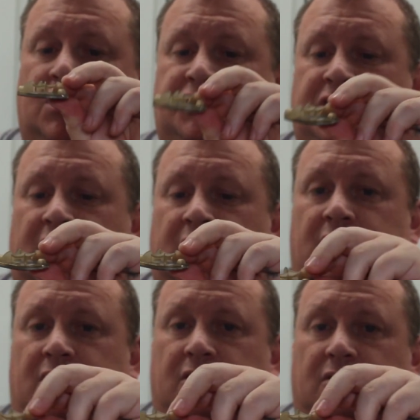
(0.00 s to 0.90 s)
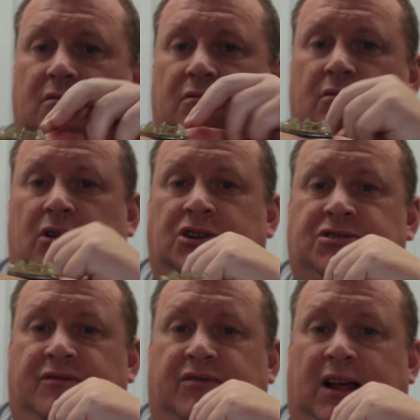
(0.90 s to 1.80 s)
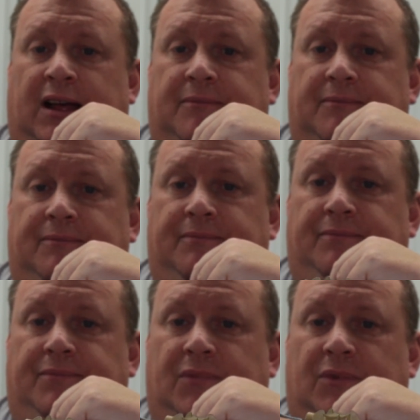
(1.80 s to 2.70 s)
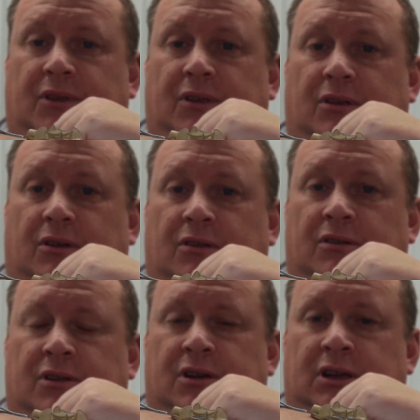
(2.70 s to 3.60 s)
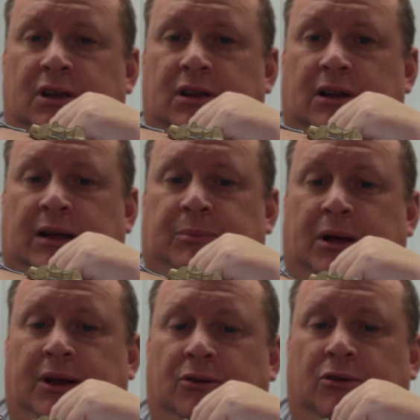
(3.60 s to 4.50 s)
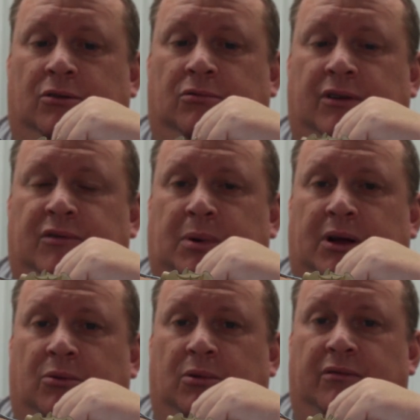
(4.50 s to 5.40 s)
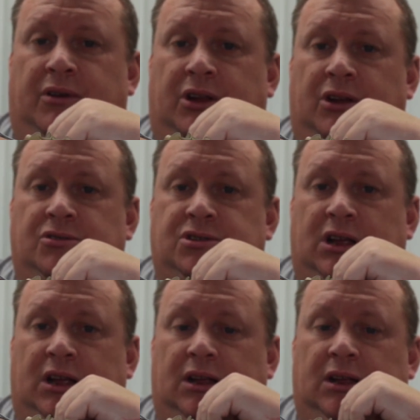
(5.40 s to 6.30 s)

sit nice and flat on the lake bed or riverbed or wherever you're using it.